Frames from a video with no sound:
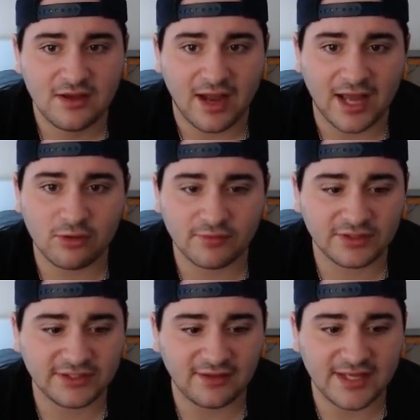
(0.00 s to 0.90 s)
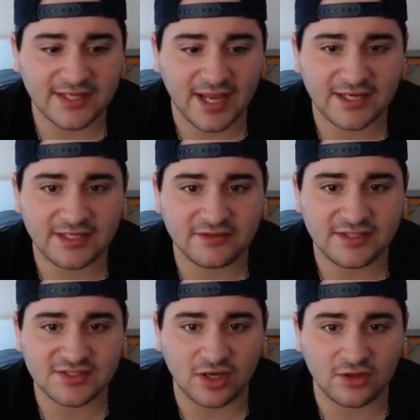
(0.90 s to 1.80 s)
I don't really like any of
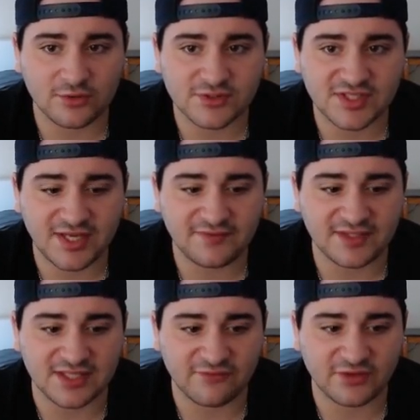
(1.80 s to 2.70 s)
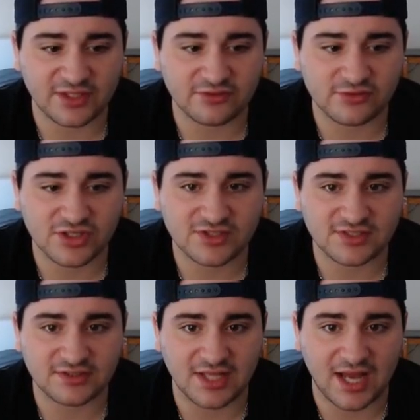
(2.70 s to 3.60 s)
these other safeties. I feel like they're
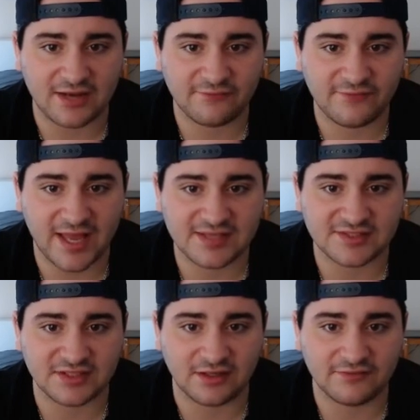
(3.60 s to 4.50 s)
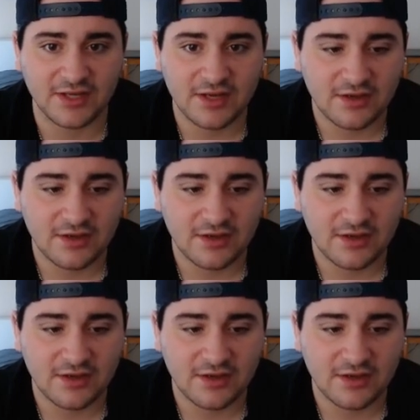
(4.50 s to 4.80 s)
just not fast enough.